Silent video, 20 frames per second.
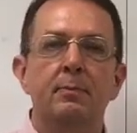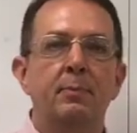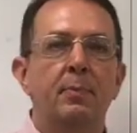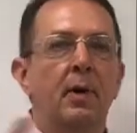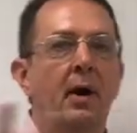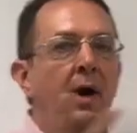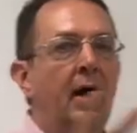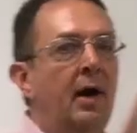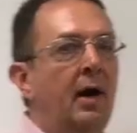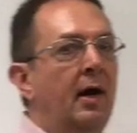
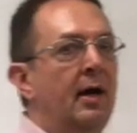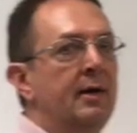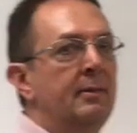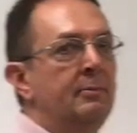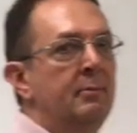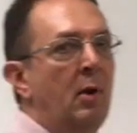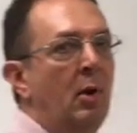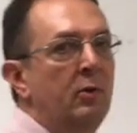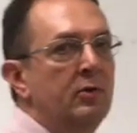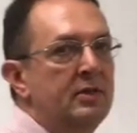
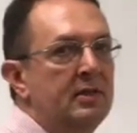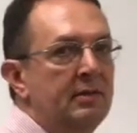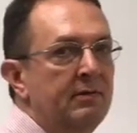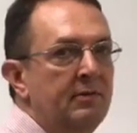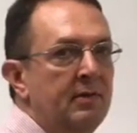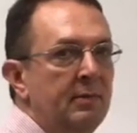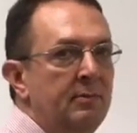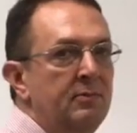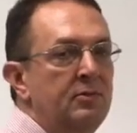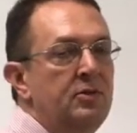but most
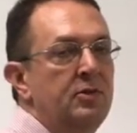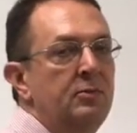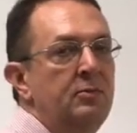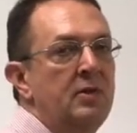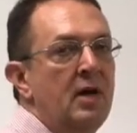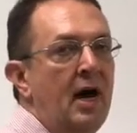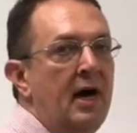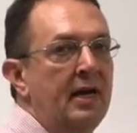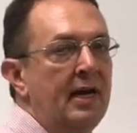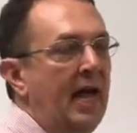of them do
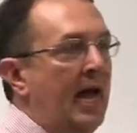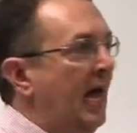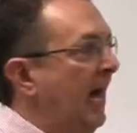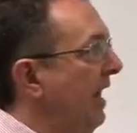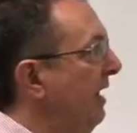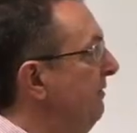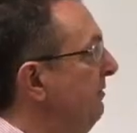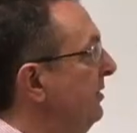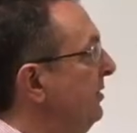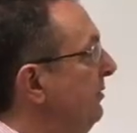not
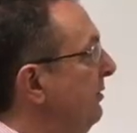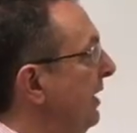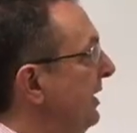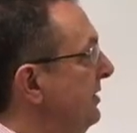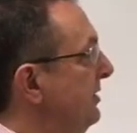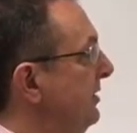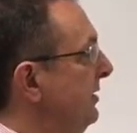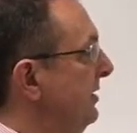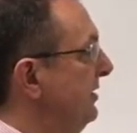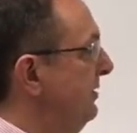have a
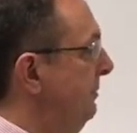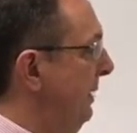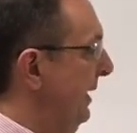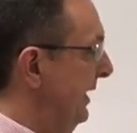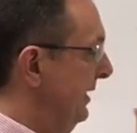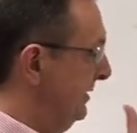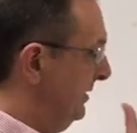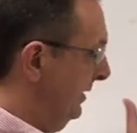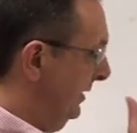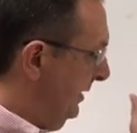direction in
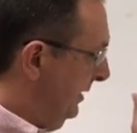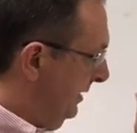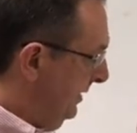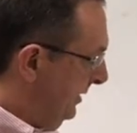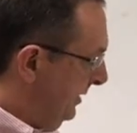space.